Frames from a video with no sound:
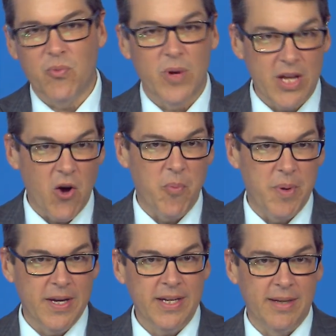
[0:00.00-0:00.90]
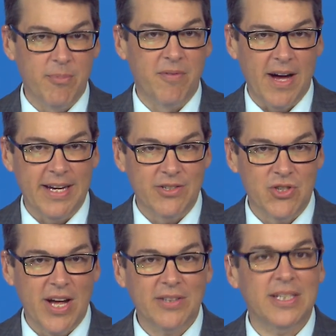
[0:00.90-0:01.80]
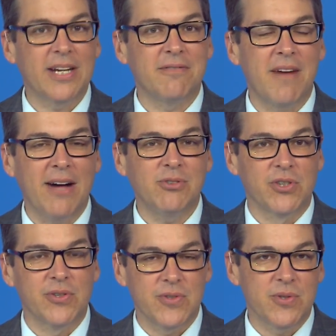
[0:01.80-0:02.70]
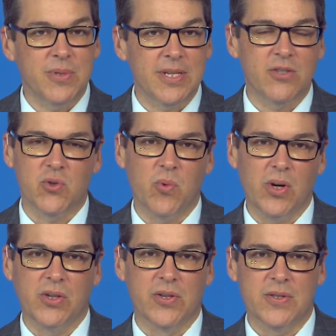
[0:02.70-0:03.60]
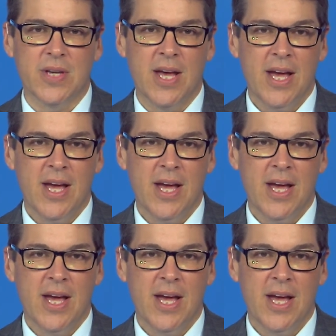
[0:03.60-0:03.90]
reopening and providing child care vouchers to essential workers.